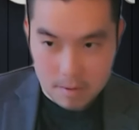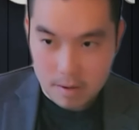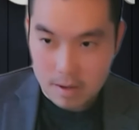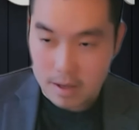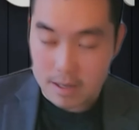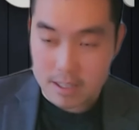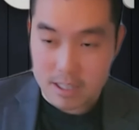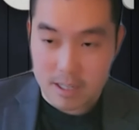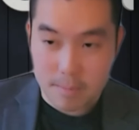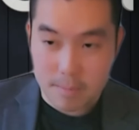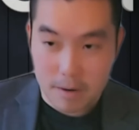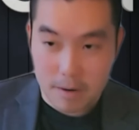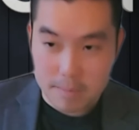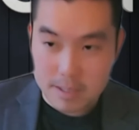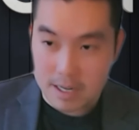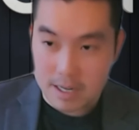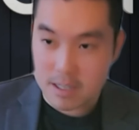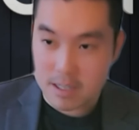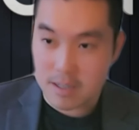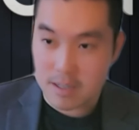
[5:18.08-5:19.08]
customer
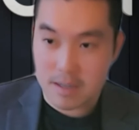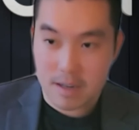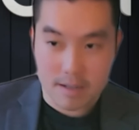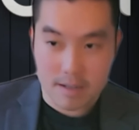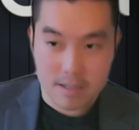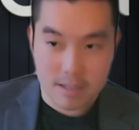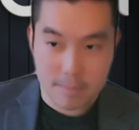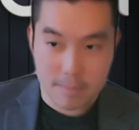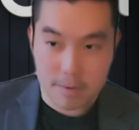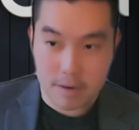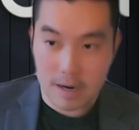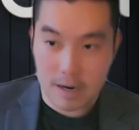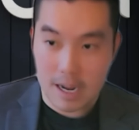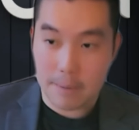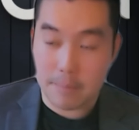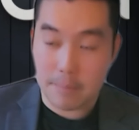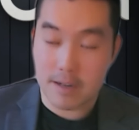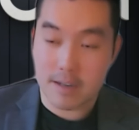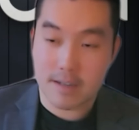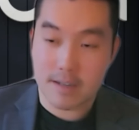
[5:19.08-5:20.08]
obsession, customer
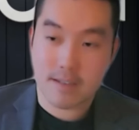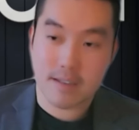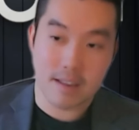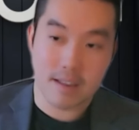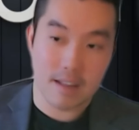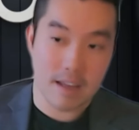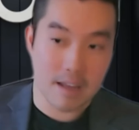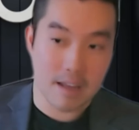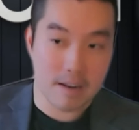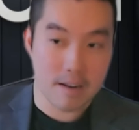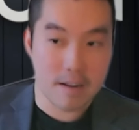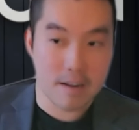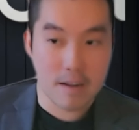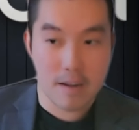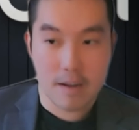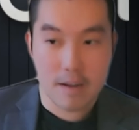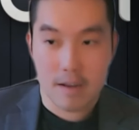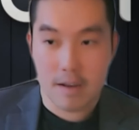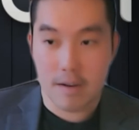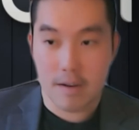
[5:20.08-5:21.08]
happiness, and then
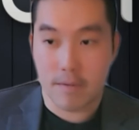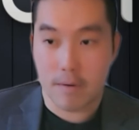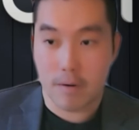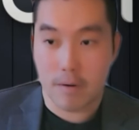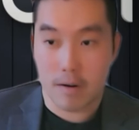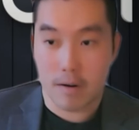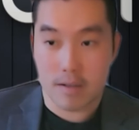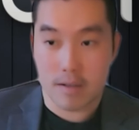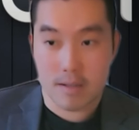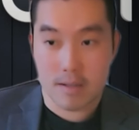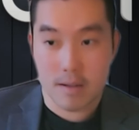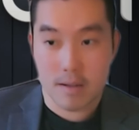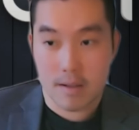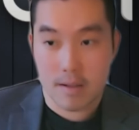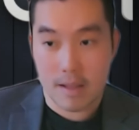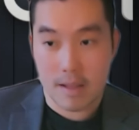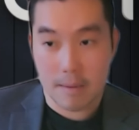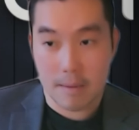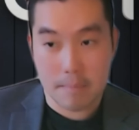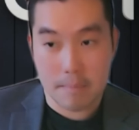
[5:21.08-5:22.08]
of course
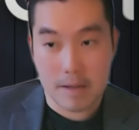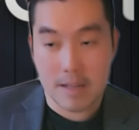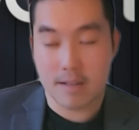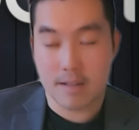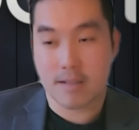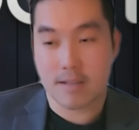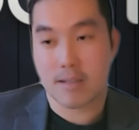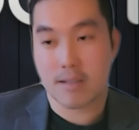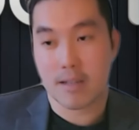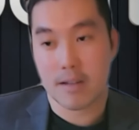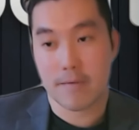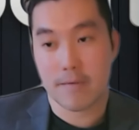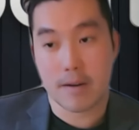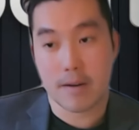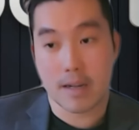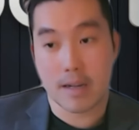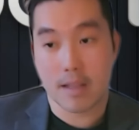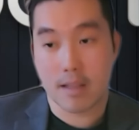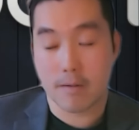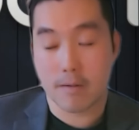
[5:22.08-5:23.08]
that means
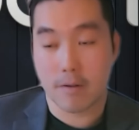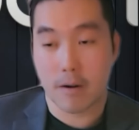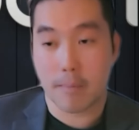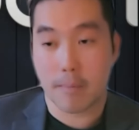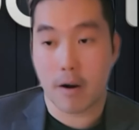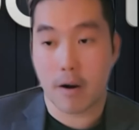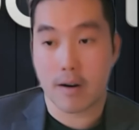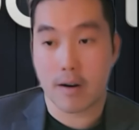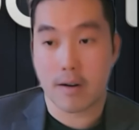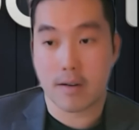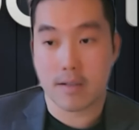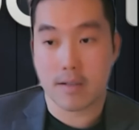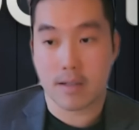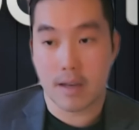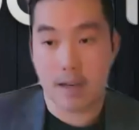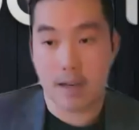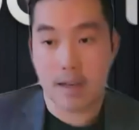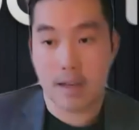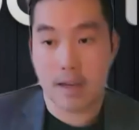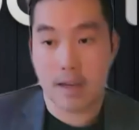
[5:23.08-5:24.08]
delivering it through our partners
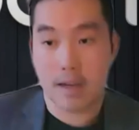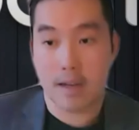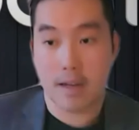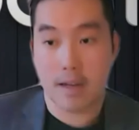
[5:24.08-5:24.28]
like